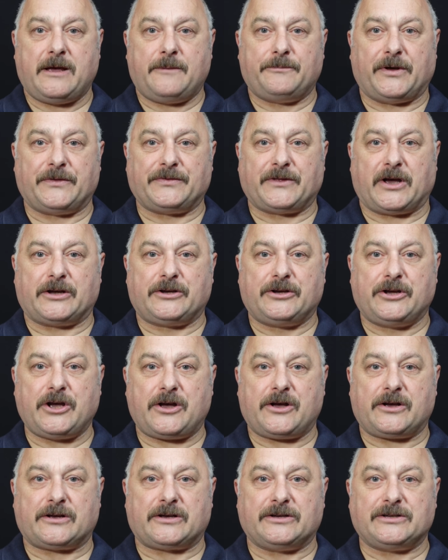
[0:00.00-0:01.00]
but the
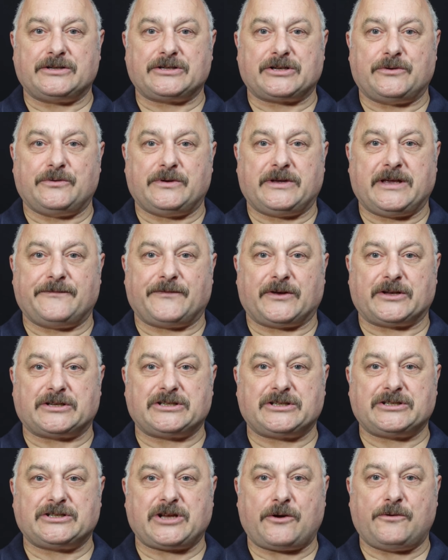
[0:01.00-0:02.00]
Gurkhas who give us
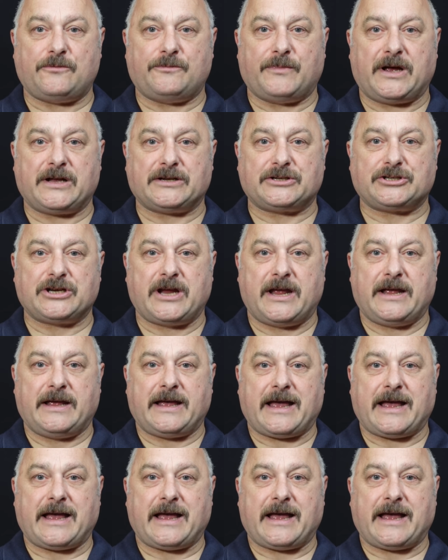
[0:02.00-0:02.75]
so much